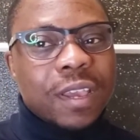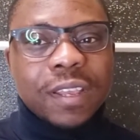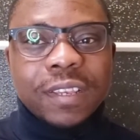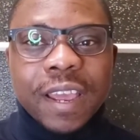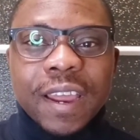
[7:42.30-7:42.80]

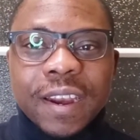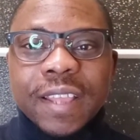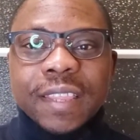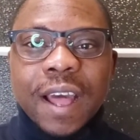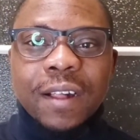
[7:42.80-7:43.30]
the
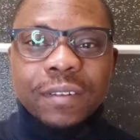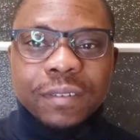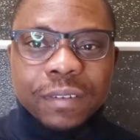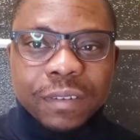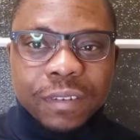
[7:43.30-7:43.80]

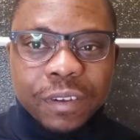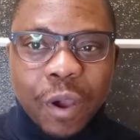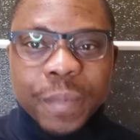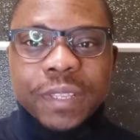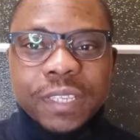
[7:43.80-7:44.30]
rental
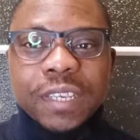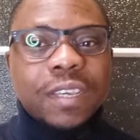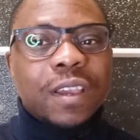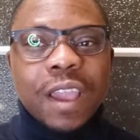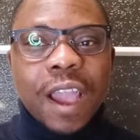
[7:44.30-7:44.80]

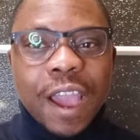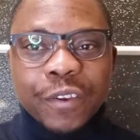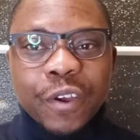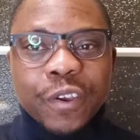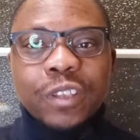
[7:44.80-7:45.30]
committee are
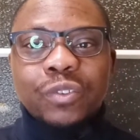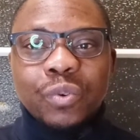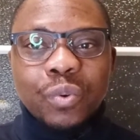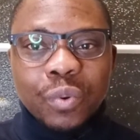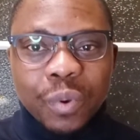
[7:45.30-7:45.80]
not going
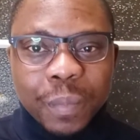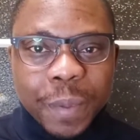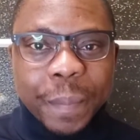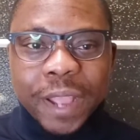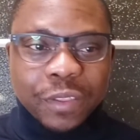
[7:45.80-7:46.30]
to
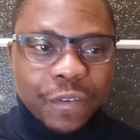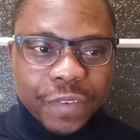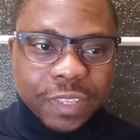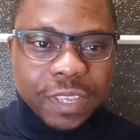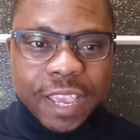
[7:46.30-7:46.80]
be part
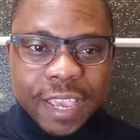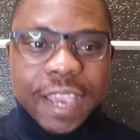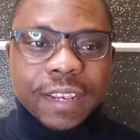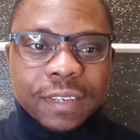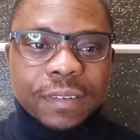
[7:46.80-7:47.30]
of it
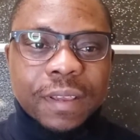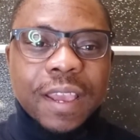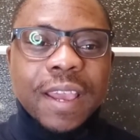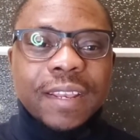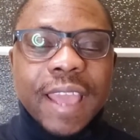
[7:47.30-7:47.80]
again.
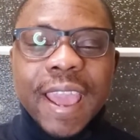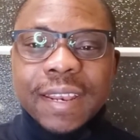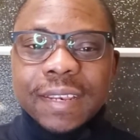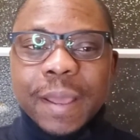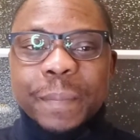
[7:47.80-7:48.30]

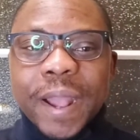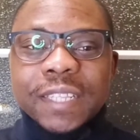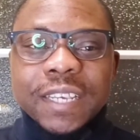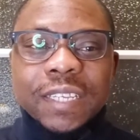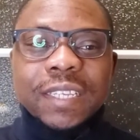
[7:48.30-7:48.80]
Then the
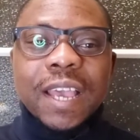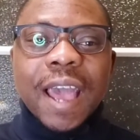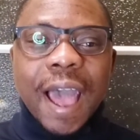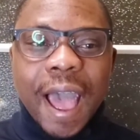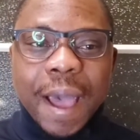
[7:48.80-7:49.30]
parties
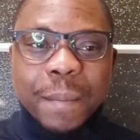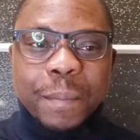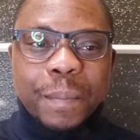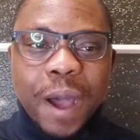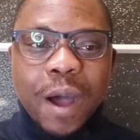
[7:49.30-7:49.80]
are
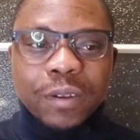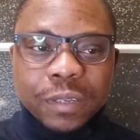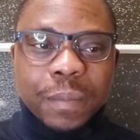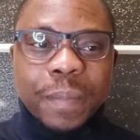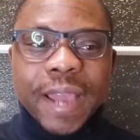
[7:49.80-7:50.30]

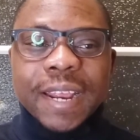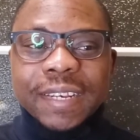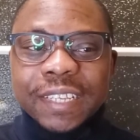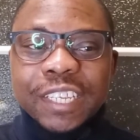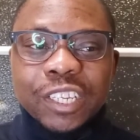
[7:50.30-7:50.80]
bound by the
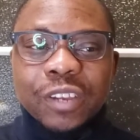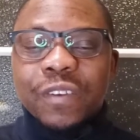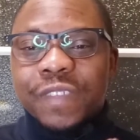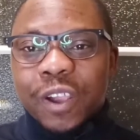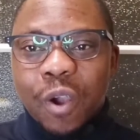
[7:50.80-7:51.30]
decision
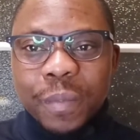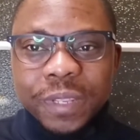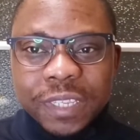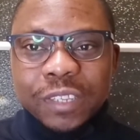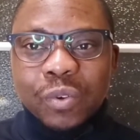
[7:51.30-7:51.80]
of the
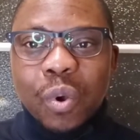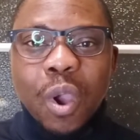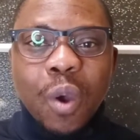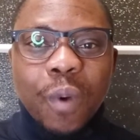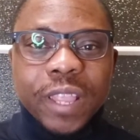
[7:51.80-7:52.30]
committee.
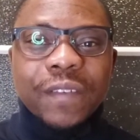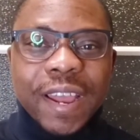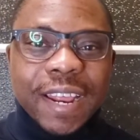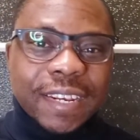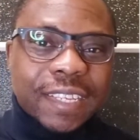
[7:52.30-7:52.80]
So
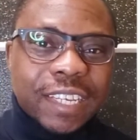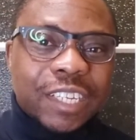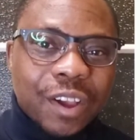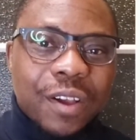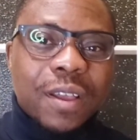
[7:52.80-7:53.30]
whatever the
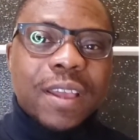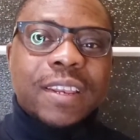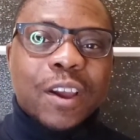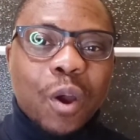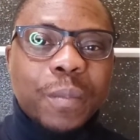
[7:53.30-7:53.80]
decision
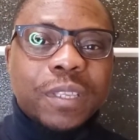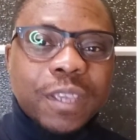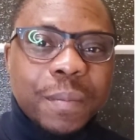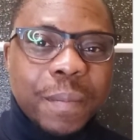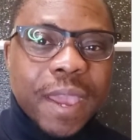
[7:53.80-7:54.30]
the
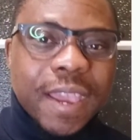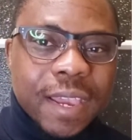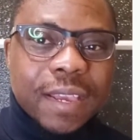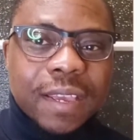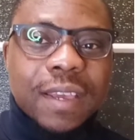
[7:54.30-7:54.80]
committee
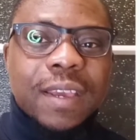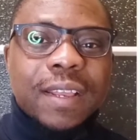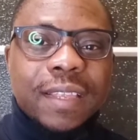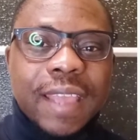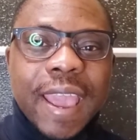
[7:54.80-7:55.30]
make,
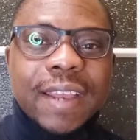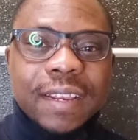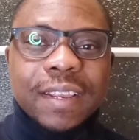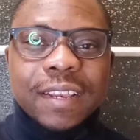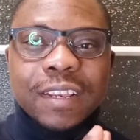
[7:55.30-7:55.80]

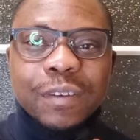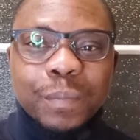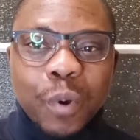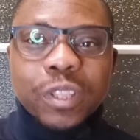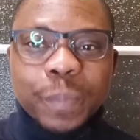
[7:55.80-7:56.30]
then
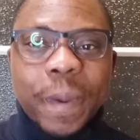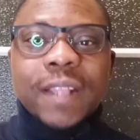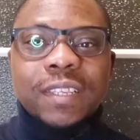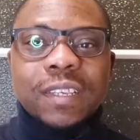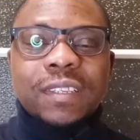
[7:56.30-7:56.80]
both
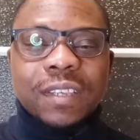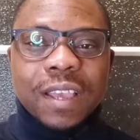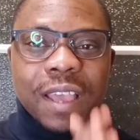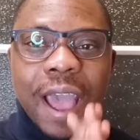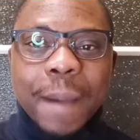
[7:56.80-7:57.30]
parties
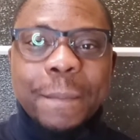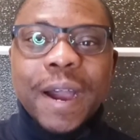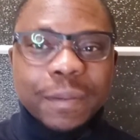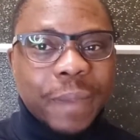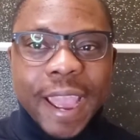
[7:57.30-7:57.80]
are
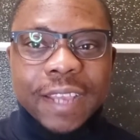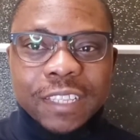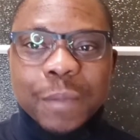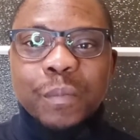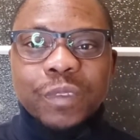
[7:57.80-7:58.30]
bound by
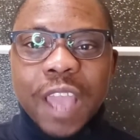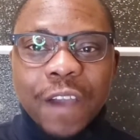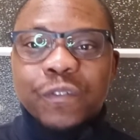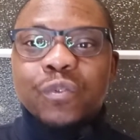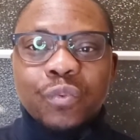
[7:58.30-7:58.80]
it. They
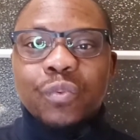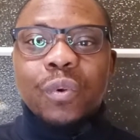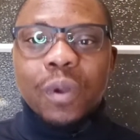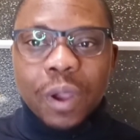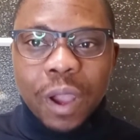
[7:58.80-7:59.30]
have to
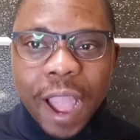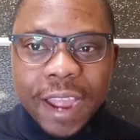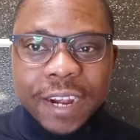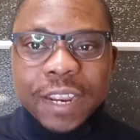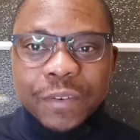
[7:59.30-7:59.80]
agree